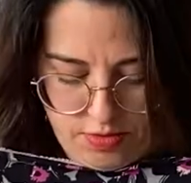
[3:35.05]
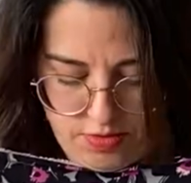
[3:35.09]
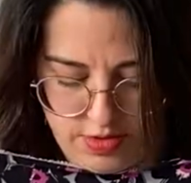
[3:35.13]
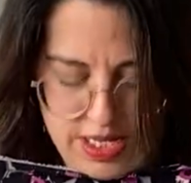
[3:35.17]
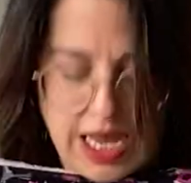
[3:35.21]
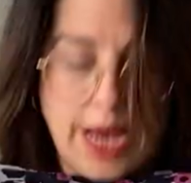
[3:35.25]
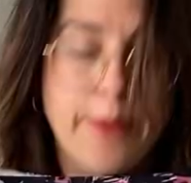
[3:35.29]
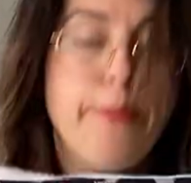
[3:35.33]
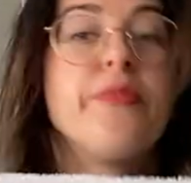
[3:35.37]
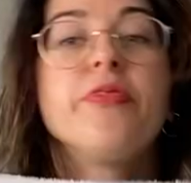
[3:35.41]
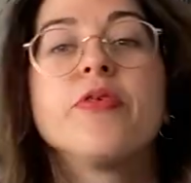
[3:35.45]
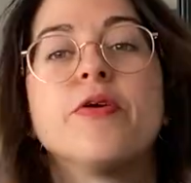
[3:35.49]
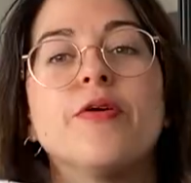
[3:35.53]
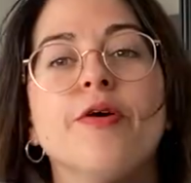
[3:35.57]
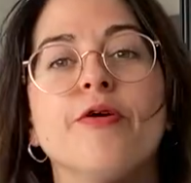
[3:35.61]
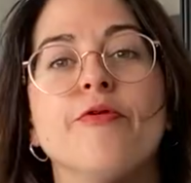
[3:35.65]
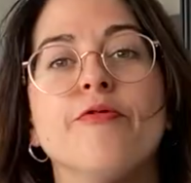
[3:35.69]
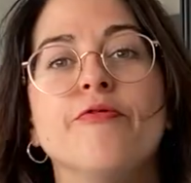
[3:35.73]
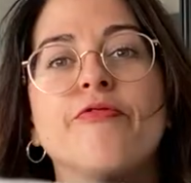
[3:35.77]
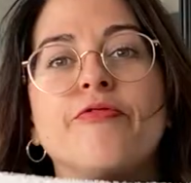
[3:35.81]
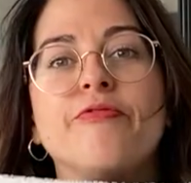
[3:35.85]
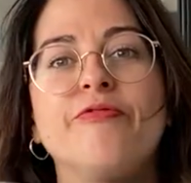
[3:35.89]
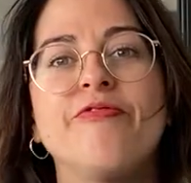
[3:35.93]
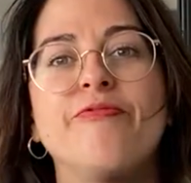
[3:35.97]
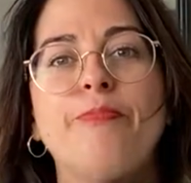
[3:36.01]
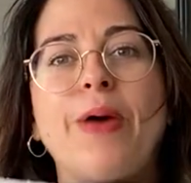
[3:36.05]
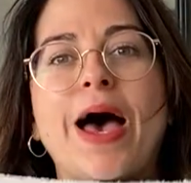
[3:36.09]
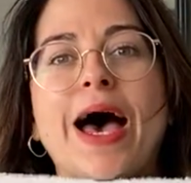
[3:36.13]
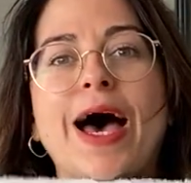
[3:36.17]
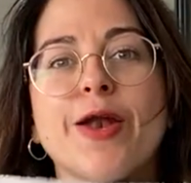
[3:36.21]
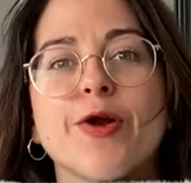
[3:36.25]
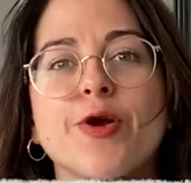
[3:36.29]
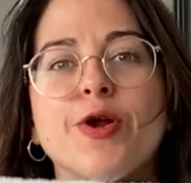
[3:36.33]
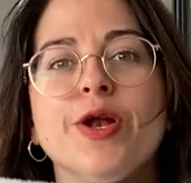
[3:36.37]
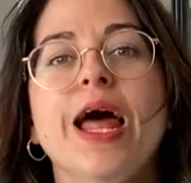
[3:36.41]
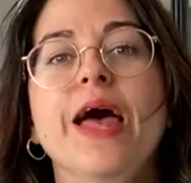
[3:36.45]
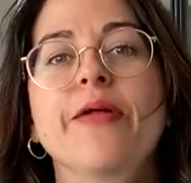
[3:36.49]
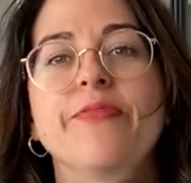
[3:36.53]
depth of
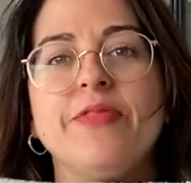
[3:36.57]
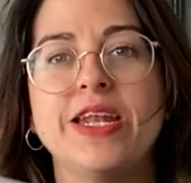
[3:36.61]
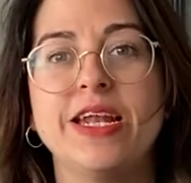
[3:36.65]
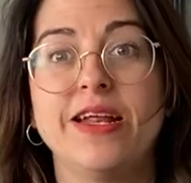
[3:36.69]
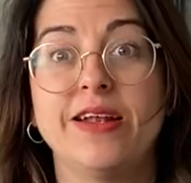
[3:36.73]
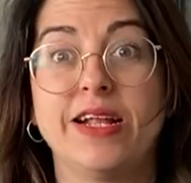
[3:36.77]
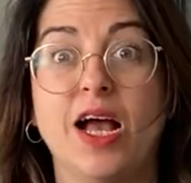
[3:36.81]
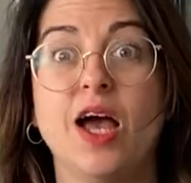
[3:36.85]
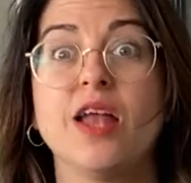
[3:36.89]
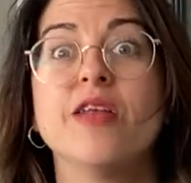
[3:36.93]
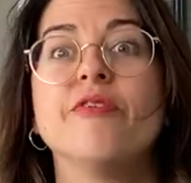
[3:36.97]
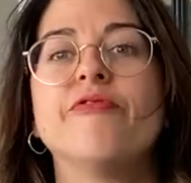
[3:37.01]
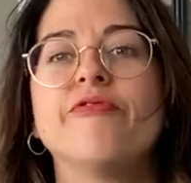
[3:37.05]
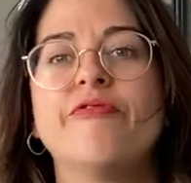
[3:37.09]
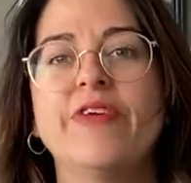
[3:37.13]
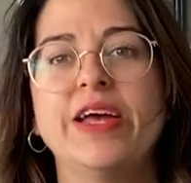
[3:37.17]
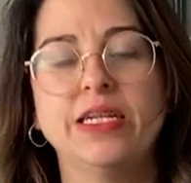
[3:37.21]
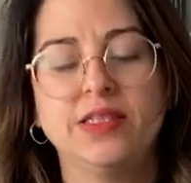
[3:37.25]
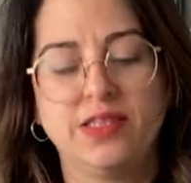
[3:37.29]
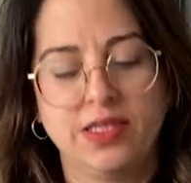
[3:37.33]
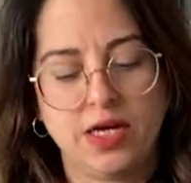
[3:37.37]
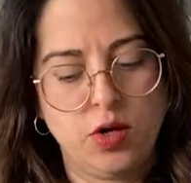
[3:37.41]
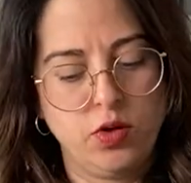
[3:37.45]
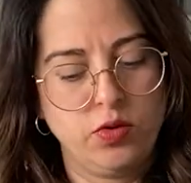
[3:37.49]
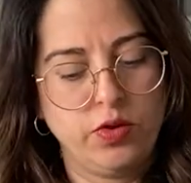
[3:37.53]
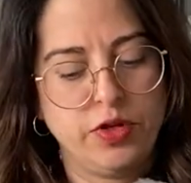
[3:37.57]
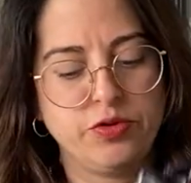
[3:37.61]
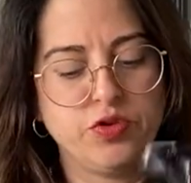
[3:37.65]
pattern, and then it kind of fades out.